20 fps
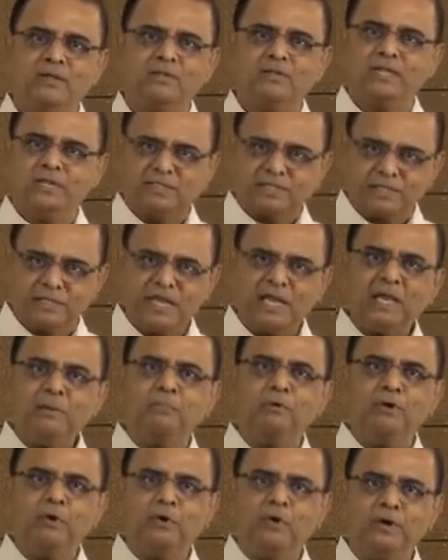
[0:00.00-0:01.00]
The
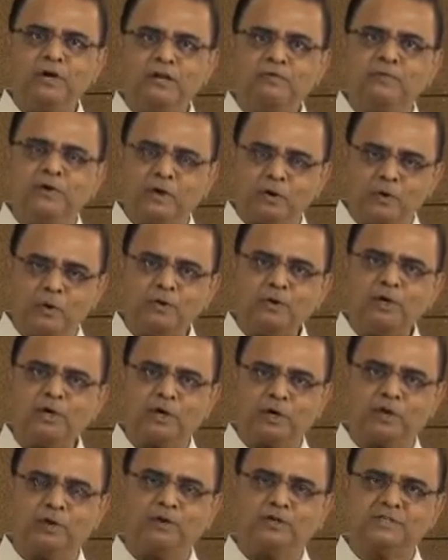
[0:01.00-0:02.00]
same road, if you are going to
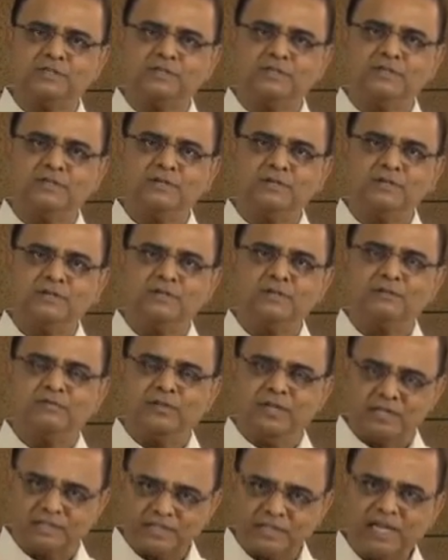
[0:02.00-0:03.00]
cross
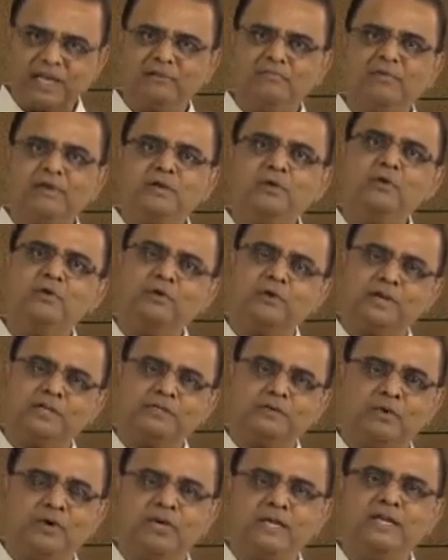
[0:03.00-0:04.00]
the same way you
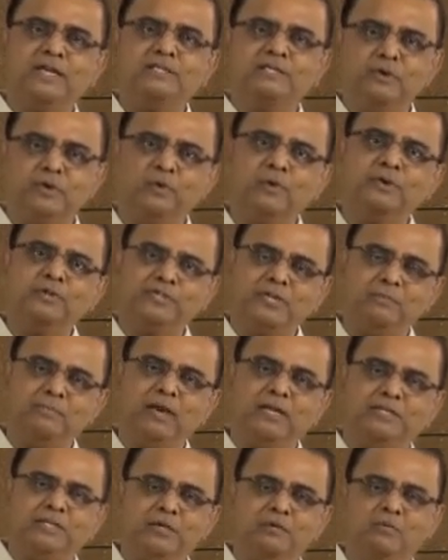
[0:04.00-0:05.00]
crossed 20 years ago,
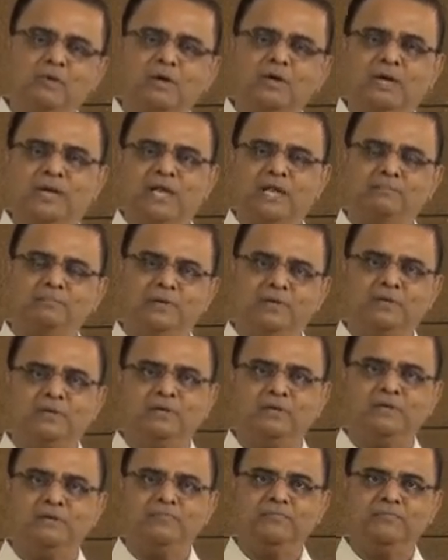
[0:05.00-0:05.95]
imagine what will happen.